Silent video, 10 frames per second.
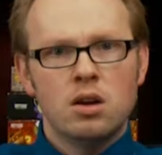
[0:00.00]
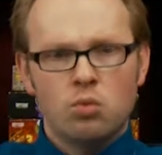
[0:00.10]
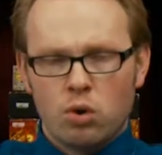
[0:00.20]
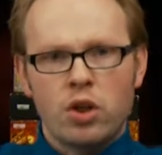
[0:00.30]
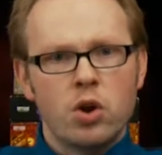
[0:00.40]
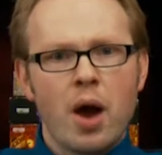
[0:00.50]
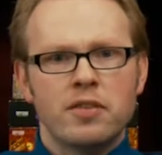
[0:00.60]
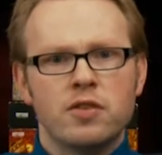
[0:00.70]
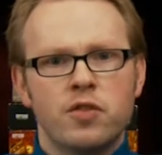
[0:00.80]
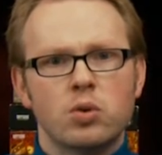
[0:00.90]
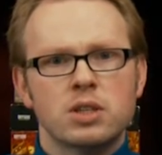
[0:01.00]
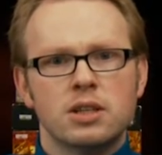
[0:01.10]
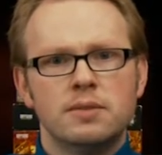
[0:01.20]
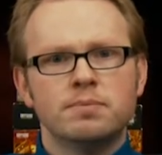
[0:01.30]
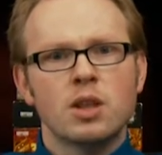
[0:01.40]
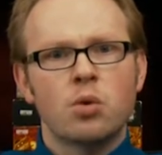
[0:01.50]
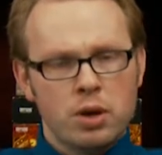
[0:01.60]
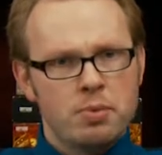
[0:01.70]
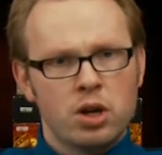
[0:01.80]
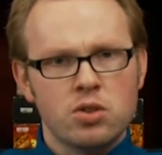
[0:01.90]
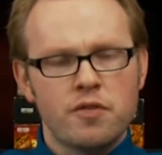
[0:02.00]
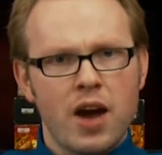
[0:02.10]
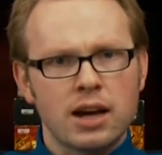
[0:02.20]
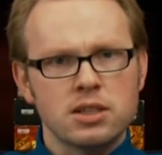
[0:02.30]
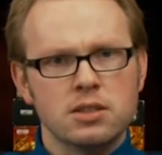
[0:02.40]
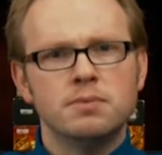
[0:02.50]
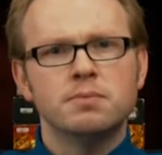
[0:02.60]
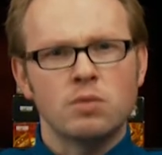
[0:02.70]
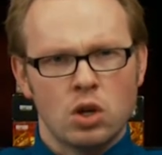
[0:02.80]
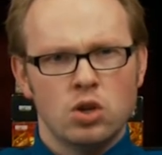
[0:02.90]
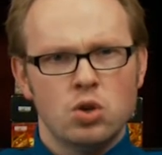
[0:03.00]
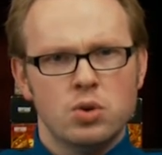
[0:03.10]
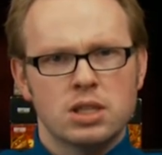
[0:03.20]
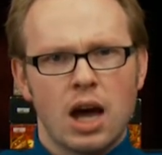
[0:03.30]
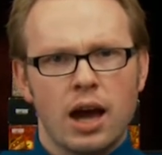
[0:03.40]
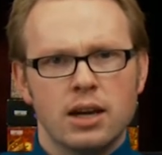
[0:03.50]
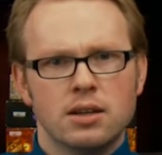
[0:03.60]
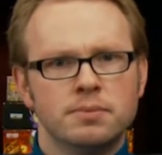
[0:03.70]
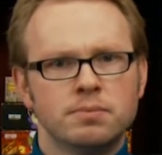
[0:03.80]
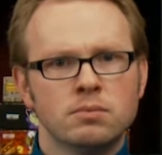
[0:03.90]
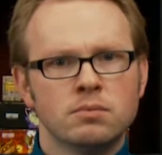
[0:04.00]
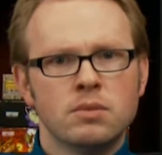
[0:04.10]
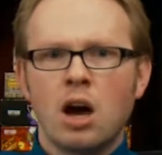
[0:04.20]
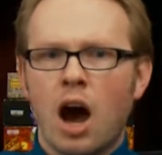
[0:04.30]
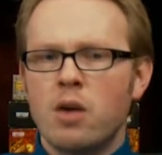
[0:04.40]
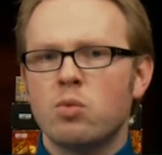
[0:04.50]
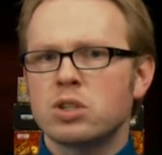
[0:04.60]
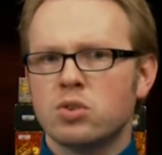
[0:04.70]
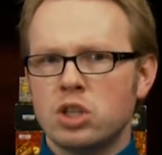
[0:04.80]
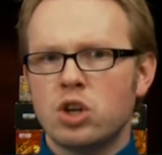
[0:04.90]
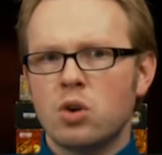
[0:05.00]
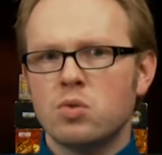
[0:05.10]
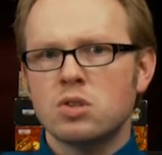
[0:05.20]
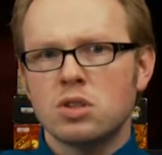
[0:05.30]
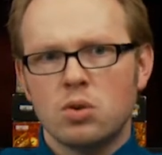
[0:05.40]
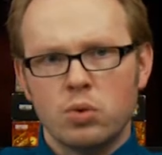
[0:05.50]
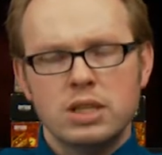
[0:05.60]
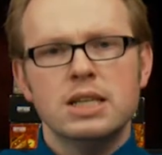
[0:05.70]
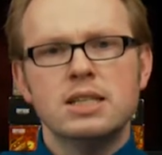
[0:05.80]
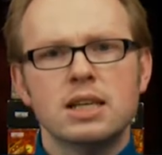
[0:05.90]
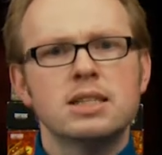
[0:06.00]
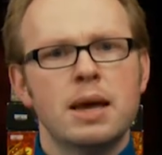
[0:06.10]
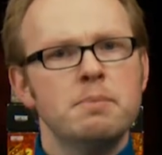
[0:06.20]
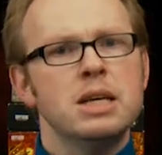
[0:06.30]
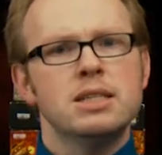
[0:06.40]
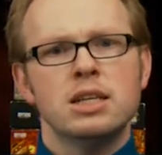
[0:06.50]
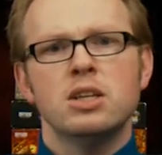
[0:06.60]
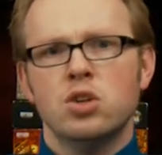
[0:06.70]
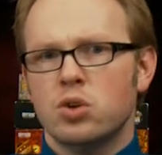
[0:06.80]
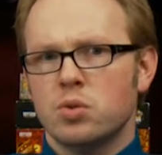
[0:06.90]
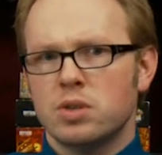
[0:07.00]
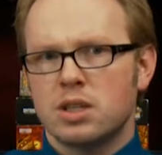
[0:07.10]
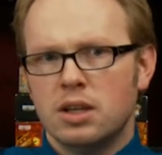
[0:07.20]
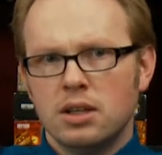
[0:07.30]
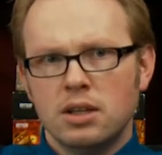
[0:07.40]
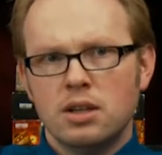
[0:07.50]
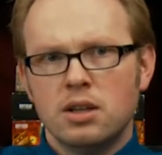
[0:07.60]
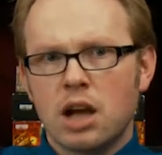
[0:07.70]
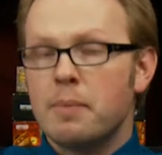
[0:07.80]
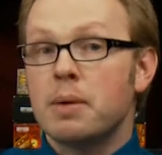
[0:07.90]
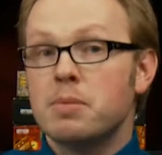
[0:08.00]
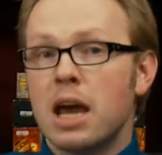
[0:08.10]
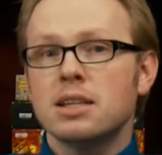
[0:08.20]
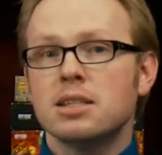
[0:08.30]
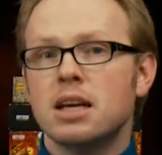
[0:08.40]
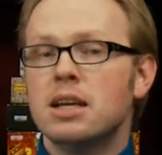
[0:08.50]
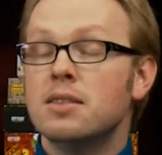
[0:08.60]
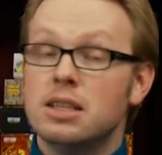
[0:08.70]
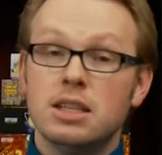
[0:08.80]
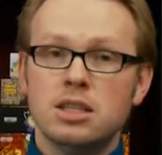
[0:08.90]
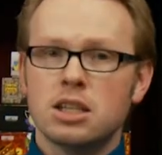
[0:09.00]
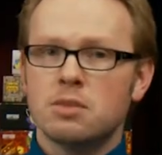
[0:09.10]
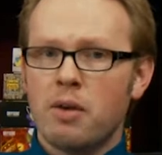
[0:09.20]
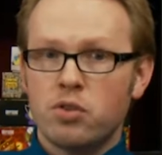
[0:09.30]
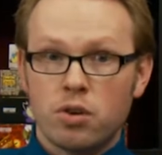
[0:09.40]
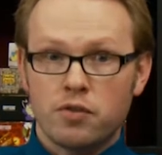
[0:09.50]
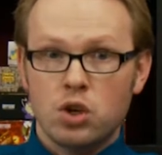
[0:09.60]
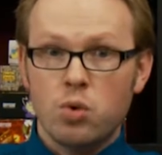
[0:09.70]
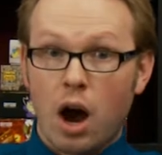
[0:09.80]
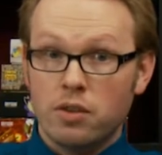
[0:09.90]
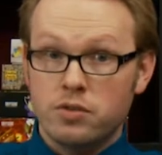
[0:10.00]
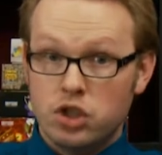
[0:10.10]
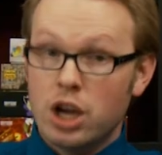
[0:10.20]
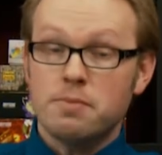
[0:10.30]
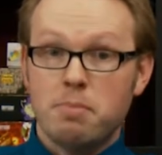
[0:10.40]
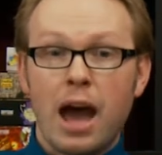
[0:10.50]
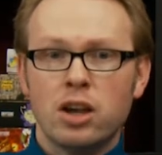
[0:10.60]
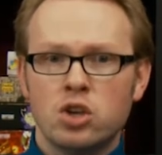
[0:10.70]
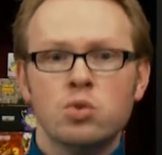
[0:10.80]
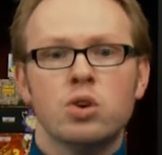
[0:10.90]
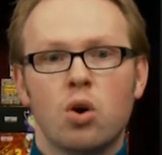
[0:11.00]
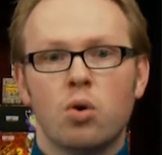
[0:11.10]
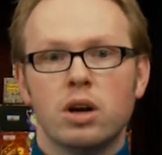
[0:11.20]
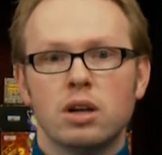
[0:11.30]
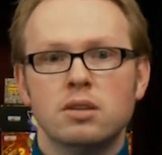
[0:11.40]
Well, there you have it, folks. We bring you the facts. You decide. I'm Russell D. Jones with D6MBC News. Coming up next, the D6 Mafia review of Jetpack Unicorn.